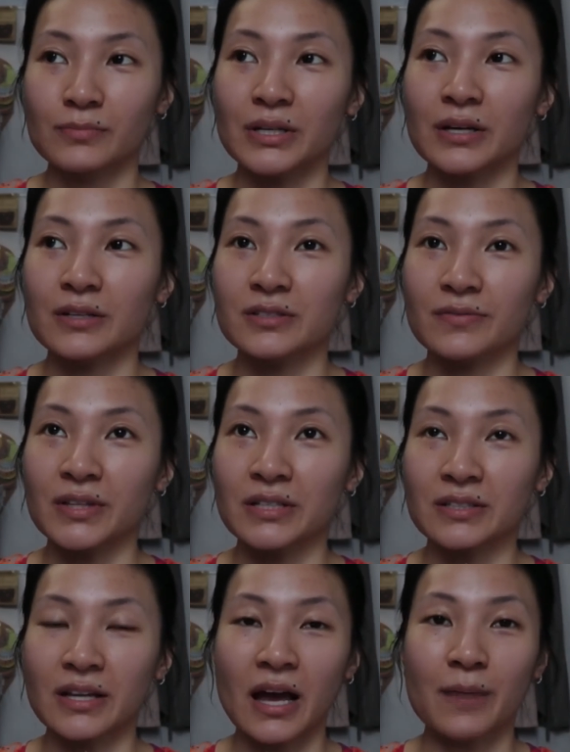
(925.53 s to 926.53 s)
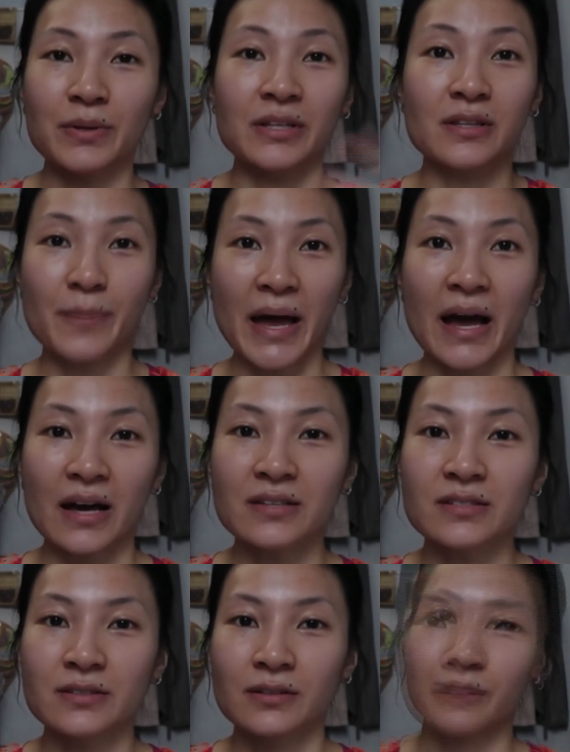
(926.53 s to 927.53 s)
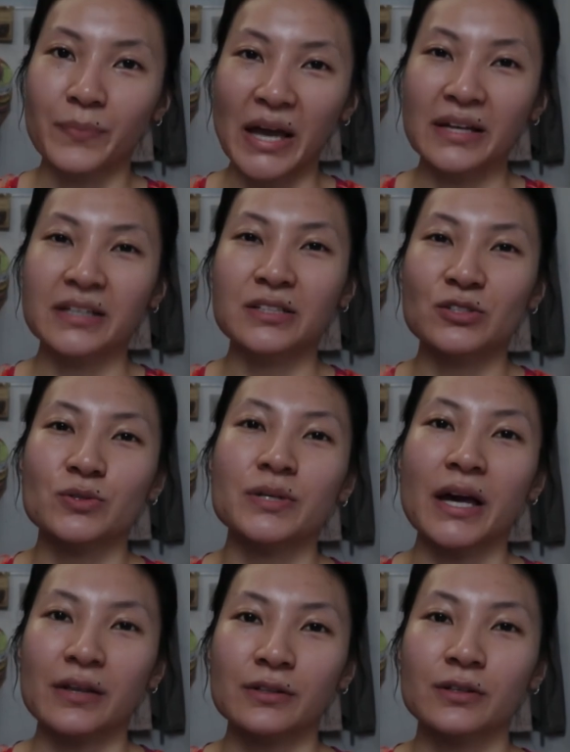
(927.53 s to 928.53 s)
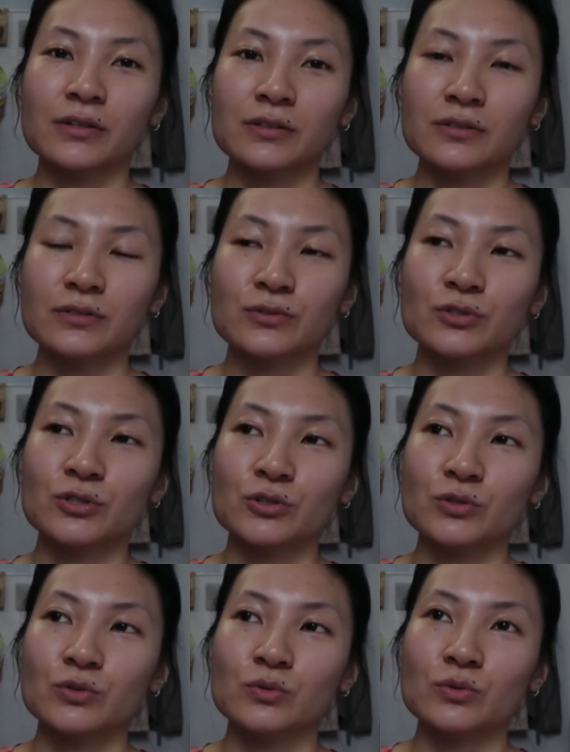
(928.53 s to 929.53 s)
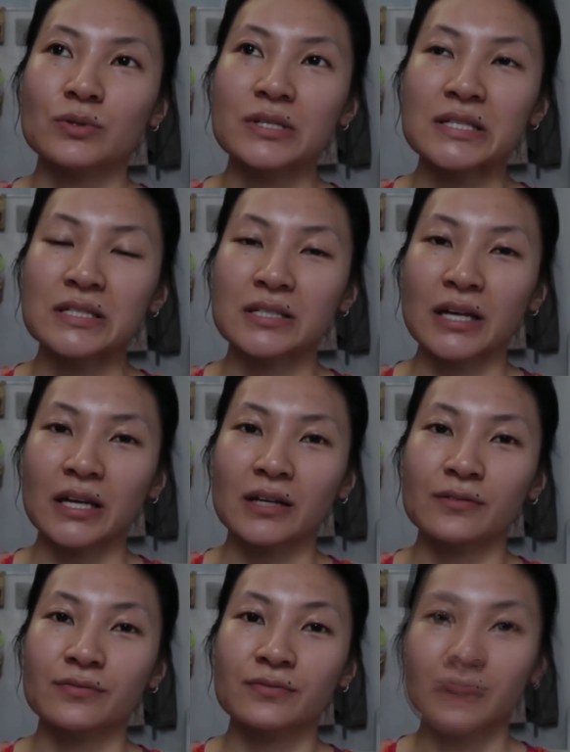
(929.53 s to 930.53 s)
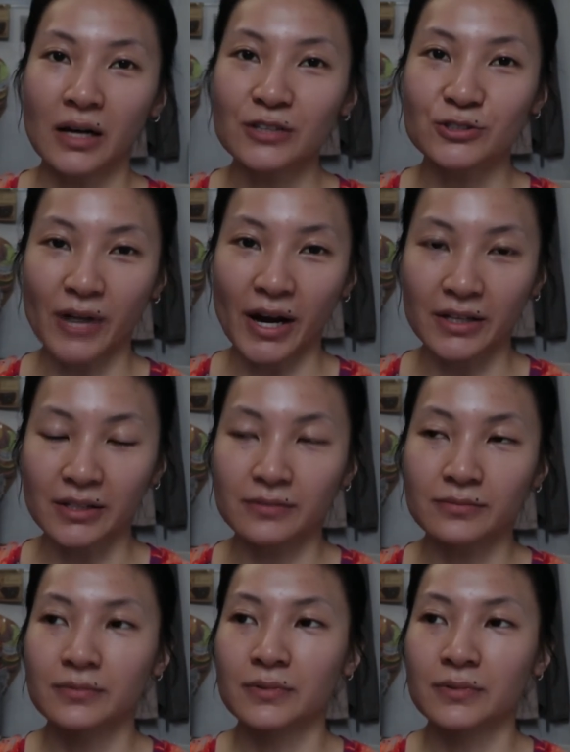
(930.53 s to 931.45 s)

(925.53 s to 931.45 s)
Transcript: because of things that happened in the past, banding together to save a dragon.